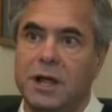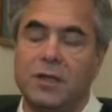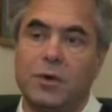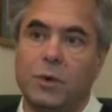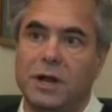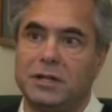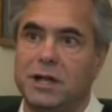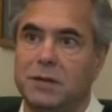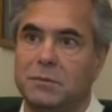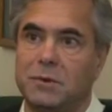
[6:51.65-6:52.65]
And then when I
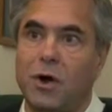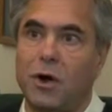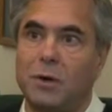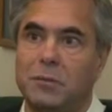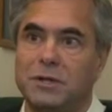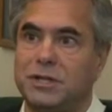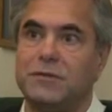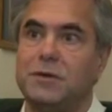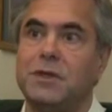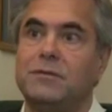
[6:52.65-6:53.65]
tell them carp, it's
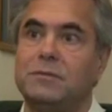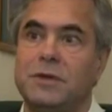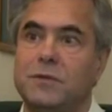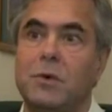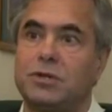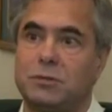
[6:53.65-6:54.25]
even, even, even more